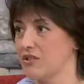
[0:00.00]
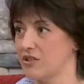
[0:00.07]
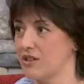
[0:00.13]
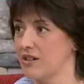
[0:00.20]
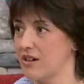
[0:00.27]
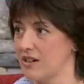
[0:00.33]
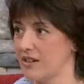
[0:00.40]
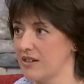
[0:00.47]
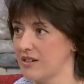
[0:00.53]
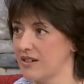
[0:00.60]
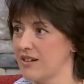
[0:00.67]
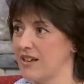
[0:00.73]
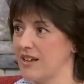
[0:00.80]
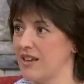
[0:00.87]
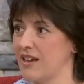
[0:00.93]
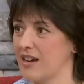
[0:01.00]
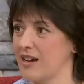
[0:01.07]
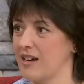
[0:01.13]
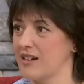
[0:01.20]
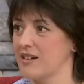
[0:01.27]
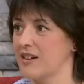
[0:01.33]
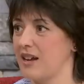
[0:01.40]
argireline,
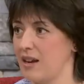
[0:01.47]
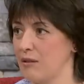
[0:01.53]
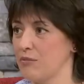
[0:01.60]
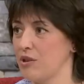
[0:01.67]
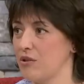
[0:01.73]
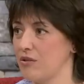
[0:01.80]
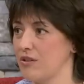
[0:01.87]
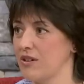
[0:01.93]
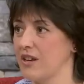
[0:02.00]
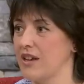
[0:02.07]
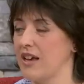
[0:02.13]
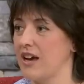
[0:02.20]
can help you.